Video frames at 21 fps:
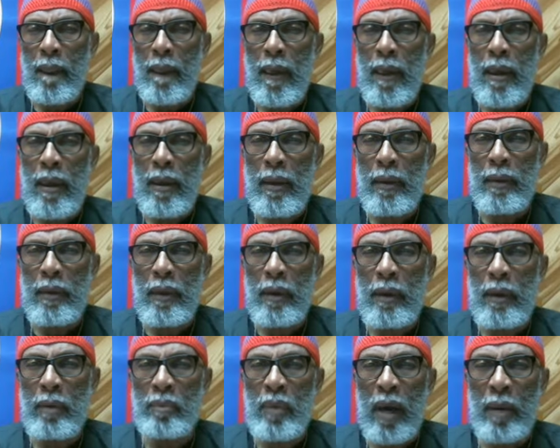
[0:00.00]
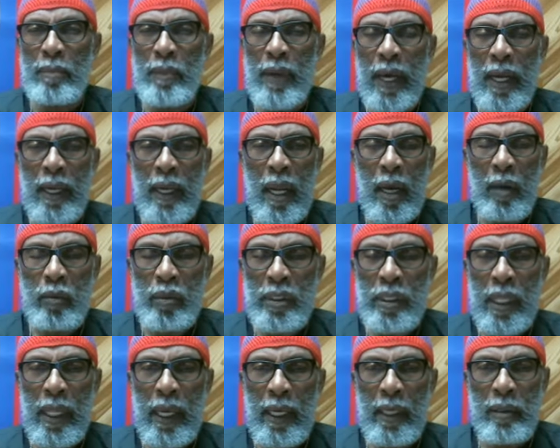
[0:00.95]
And uh, in my mind, I was
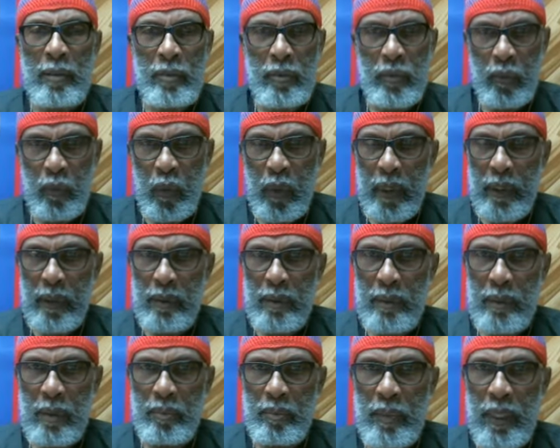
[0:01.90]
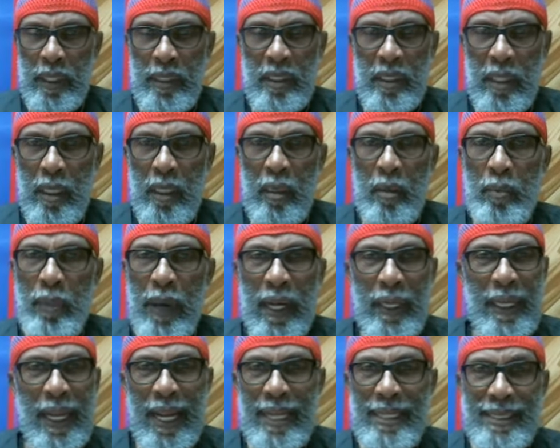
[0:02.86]
like, well, the best thing about
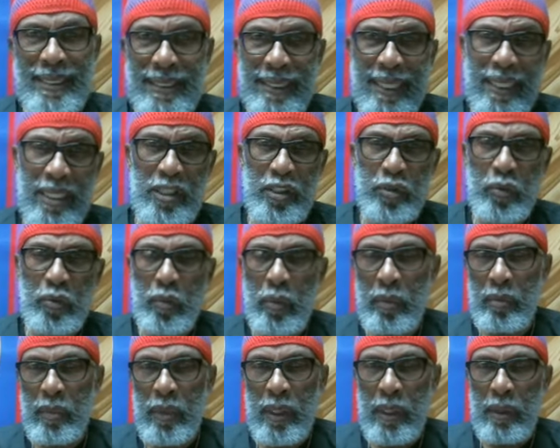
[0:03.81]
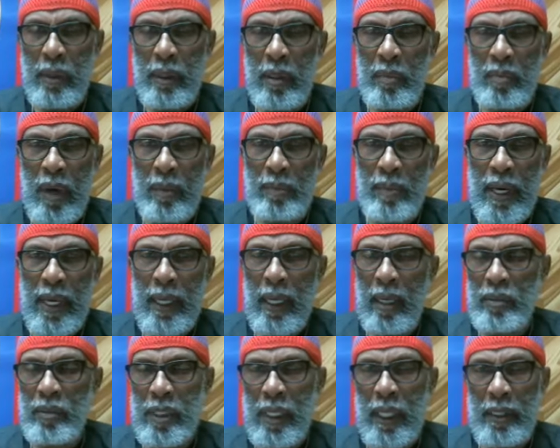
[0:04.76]
it, I didn't say this to him, but in my mind I
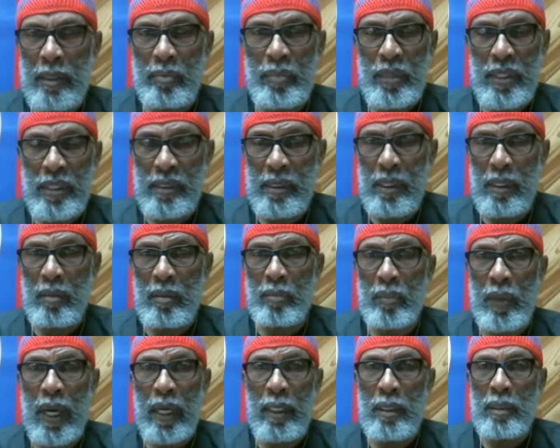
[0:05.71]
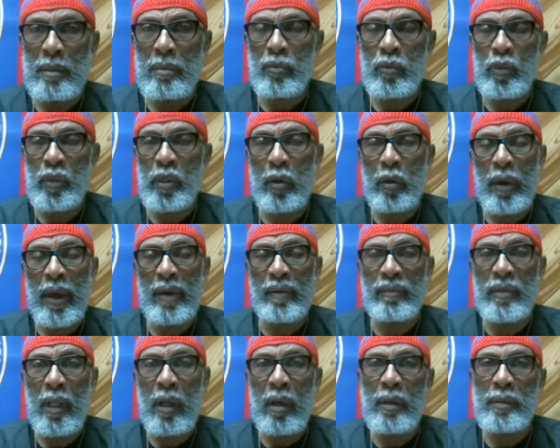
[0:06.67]
was like, the best thing about it, we don't have
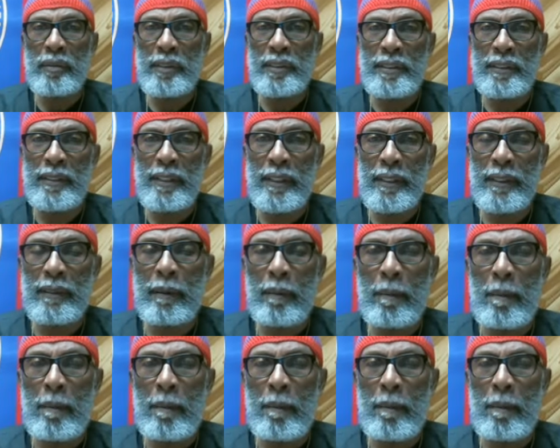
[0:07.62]
long to see.